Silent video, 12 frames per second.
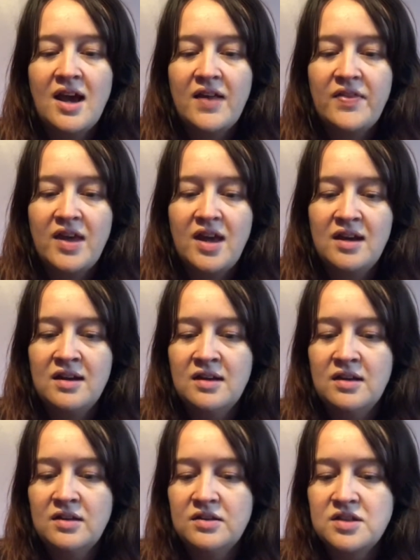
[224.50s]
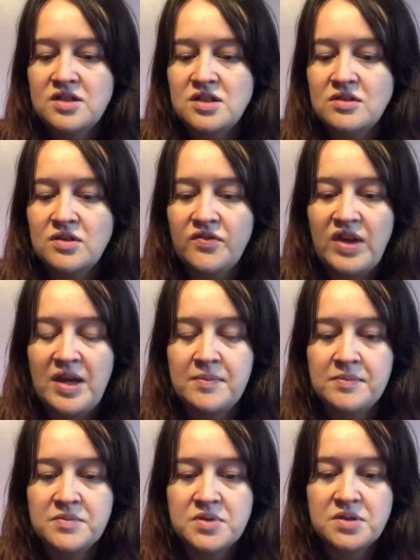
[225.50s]
And then the suit of
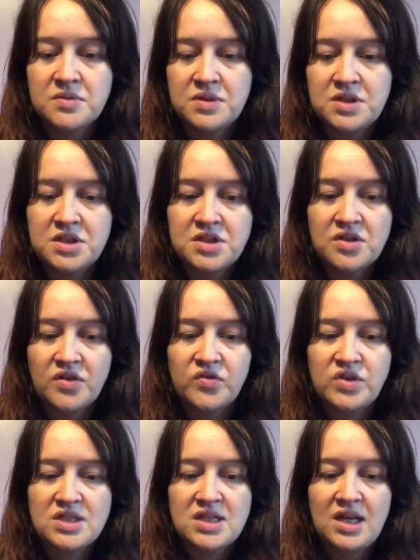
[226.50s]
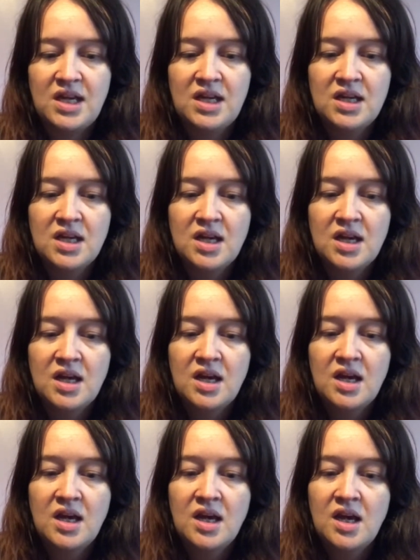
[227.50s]
imps, which is obviously
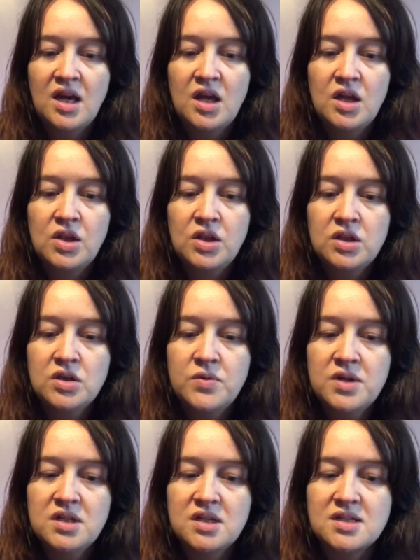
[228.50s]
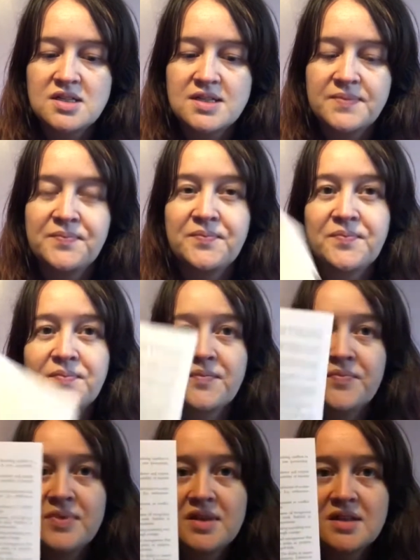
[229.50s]
the wands.
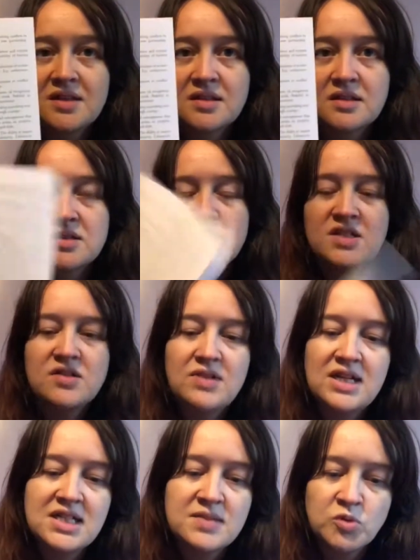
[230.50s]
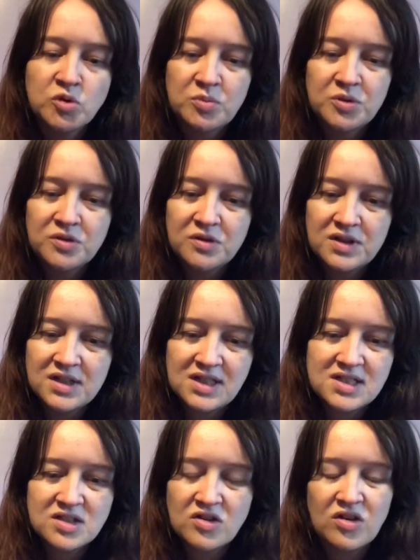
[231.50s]
So it's a really small book.
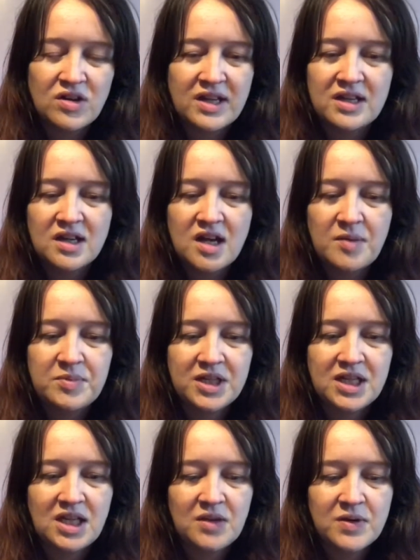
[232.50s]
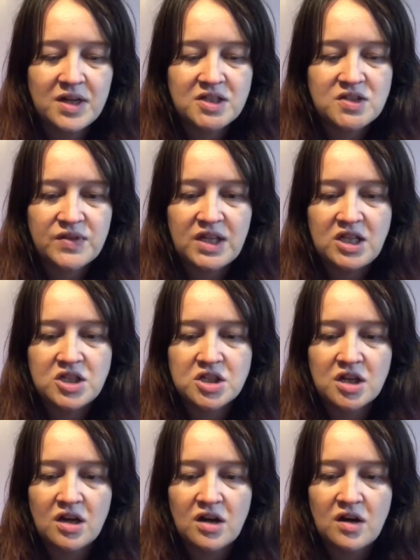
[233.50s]
It's got like a couple of keywords for each
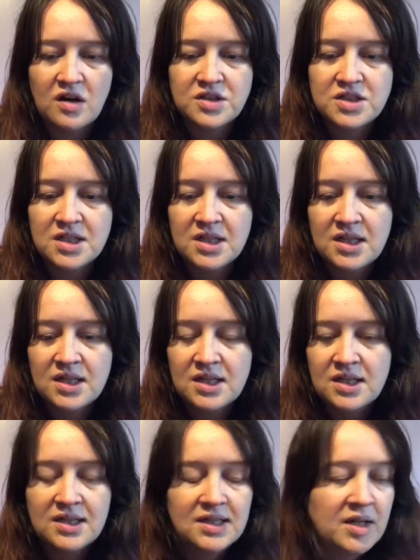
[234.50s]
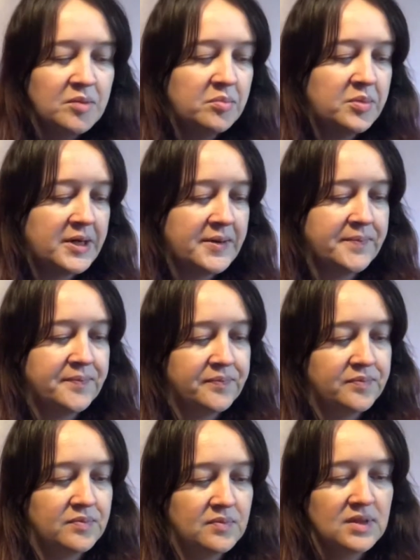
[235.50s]
card. But,
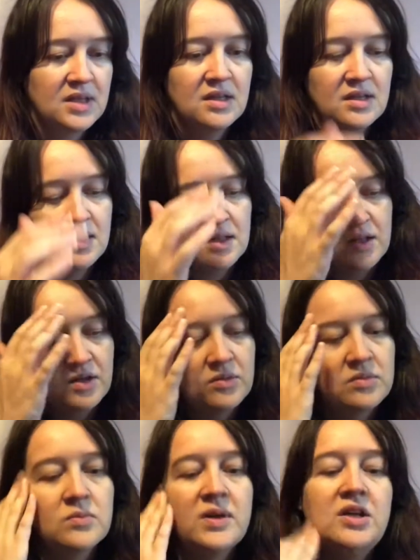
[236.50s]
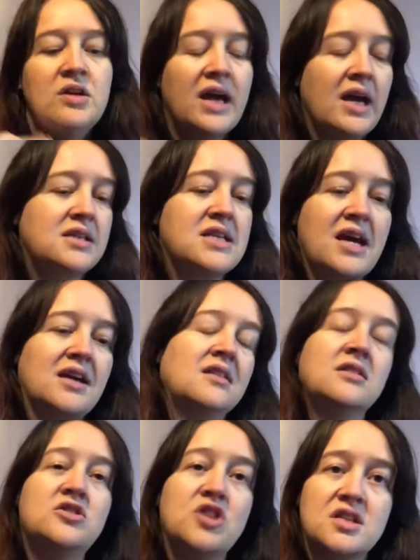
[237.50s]
you know, when you get a deck,
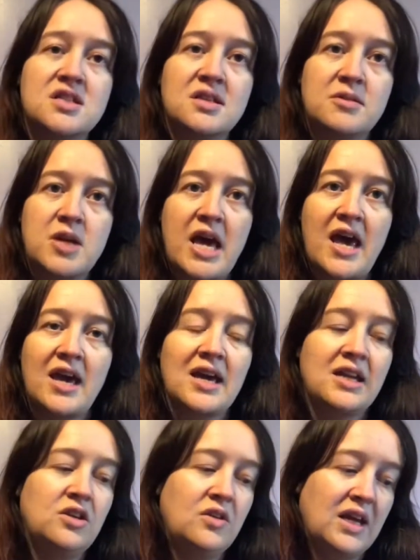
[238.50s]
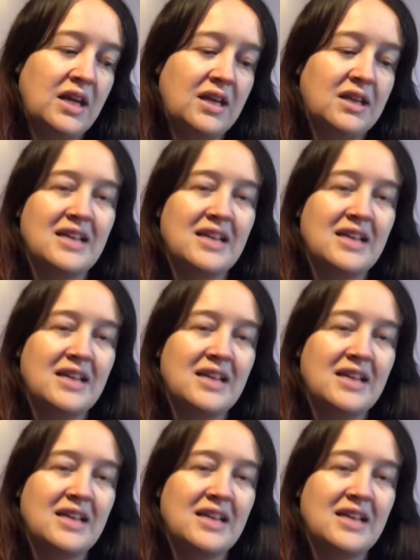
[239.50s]
just a deck, and you get it in